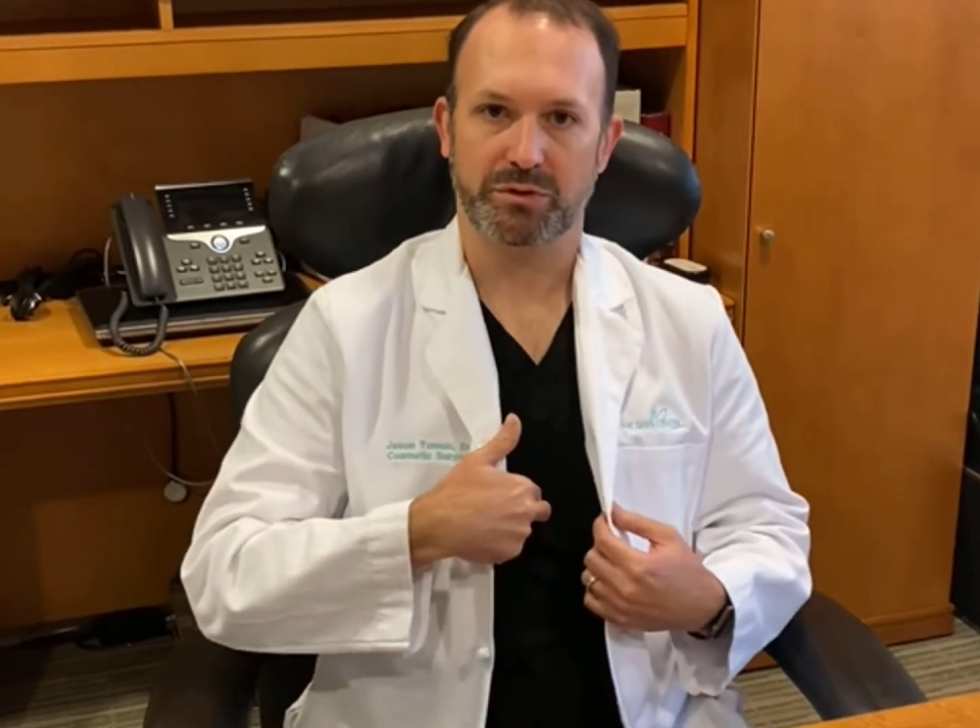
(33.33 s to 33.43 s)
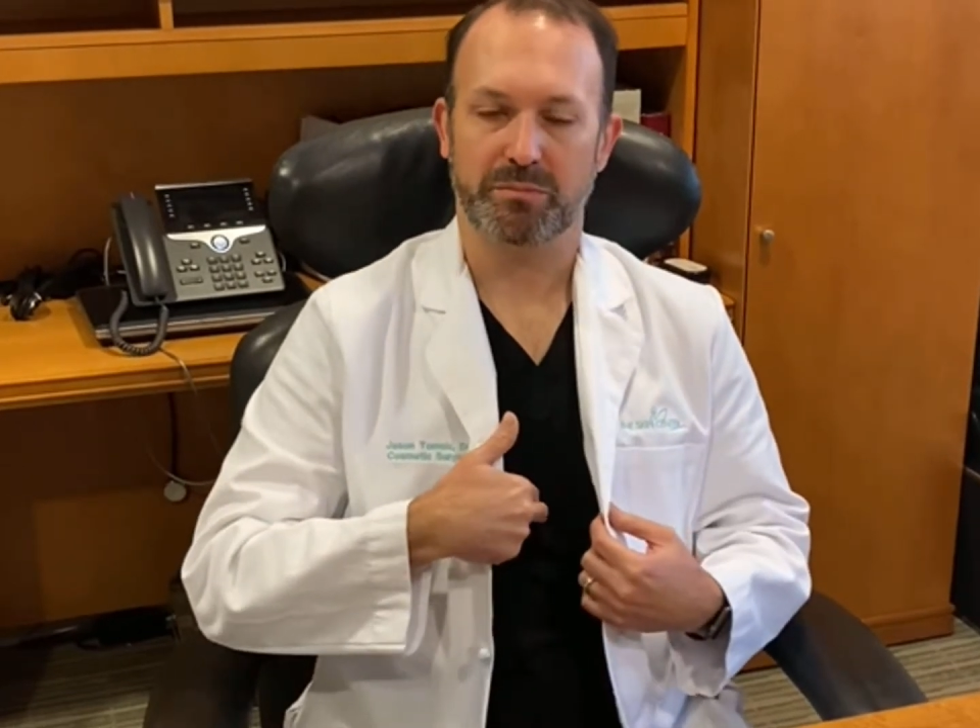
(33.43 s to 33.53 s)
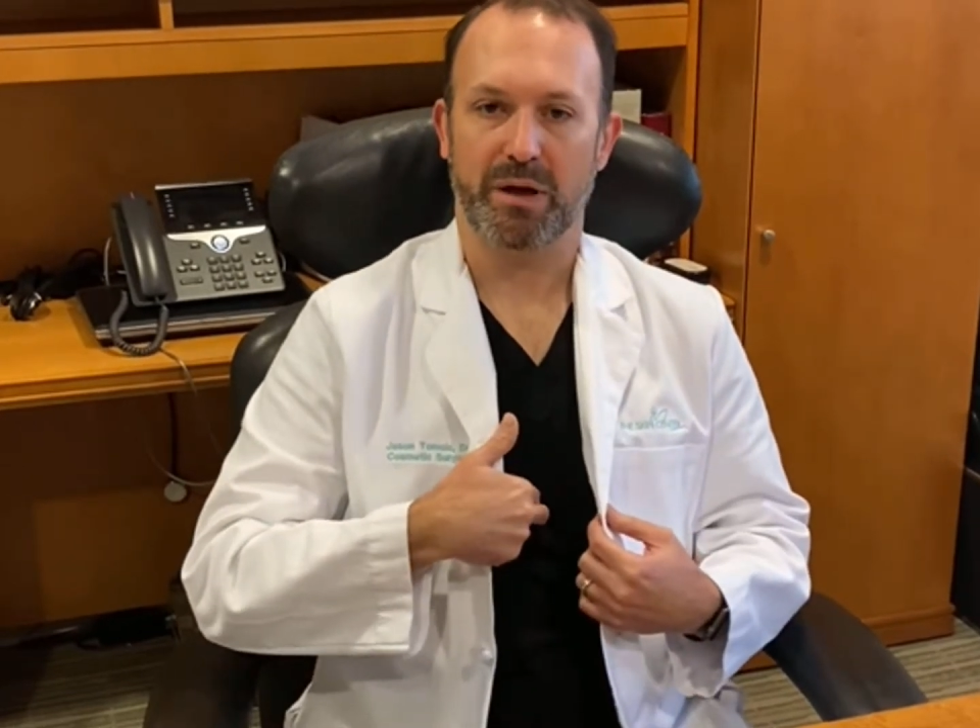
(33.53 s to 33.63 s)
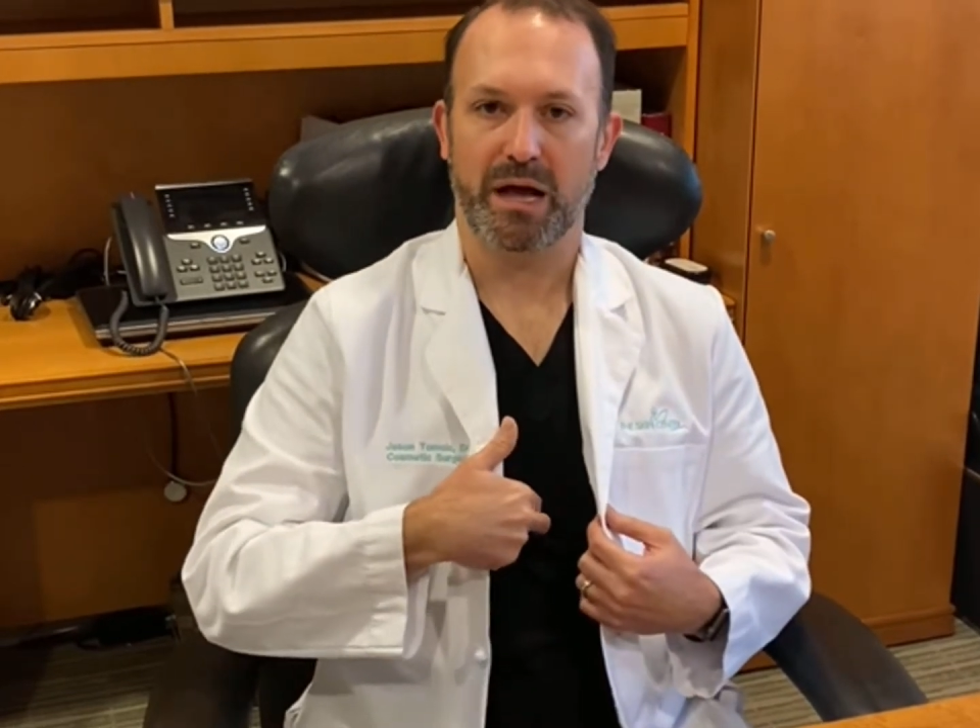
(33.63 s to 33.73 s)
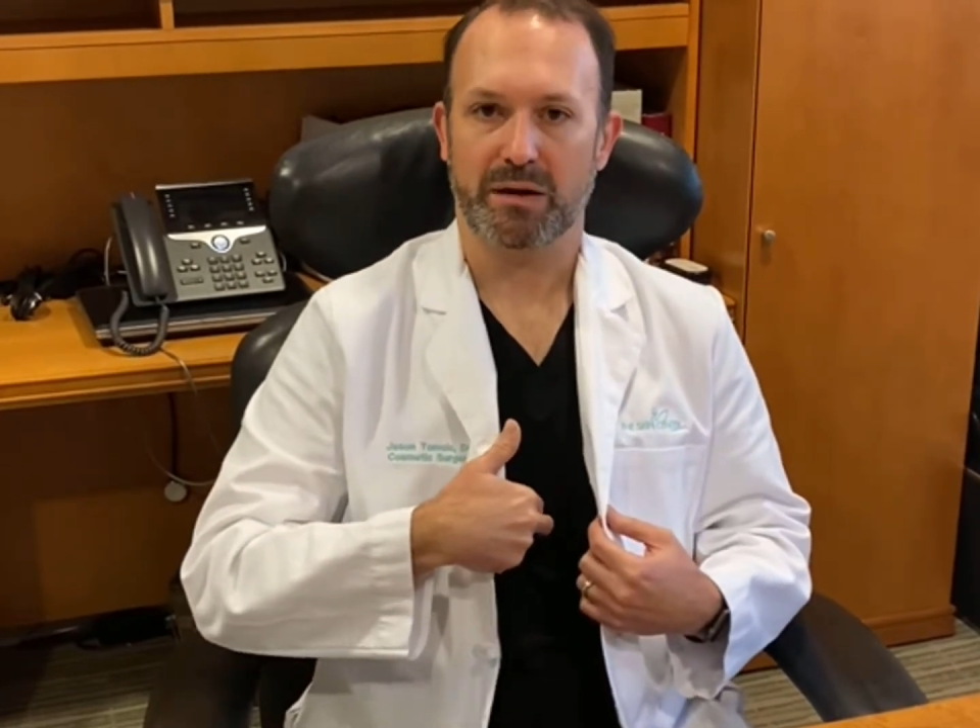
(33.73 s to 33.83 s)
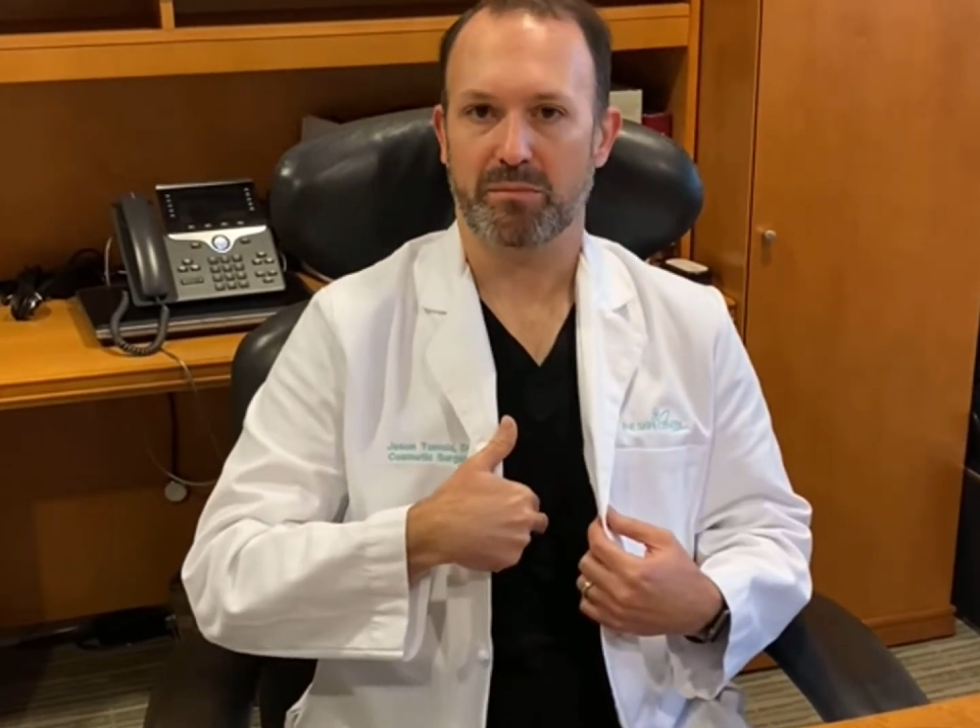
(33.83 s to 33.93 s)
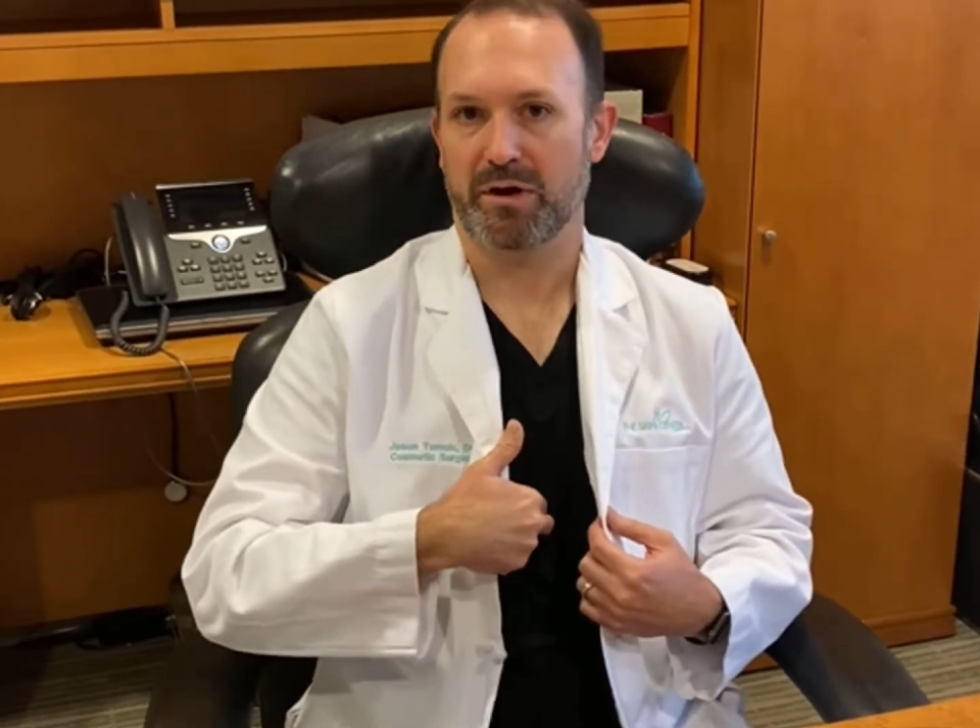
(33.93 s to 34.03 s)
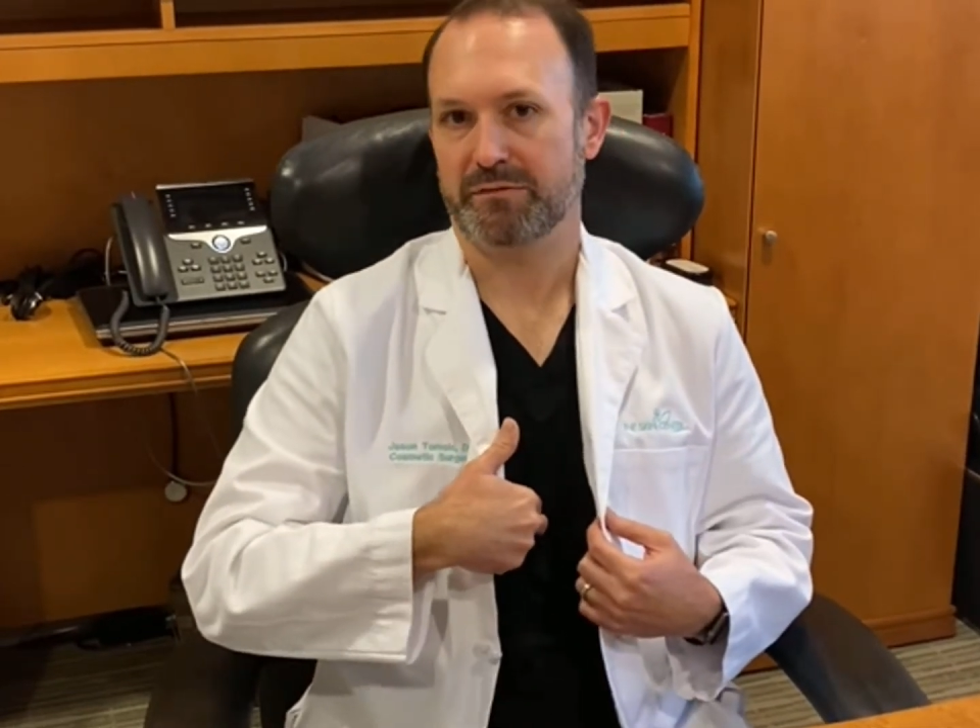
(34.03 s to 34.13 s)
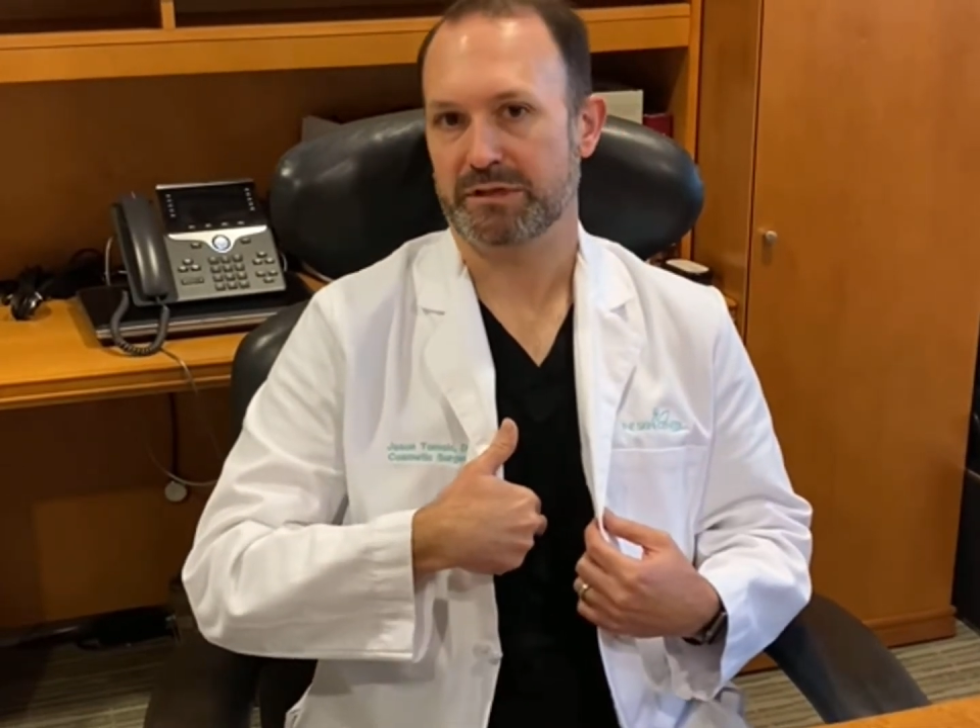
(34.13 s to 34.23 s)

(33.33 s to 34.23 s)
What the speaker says: the bottom of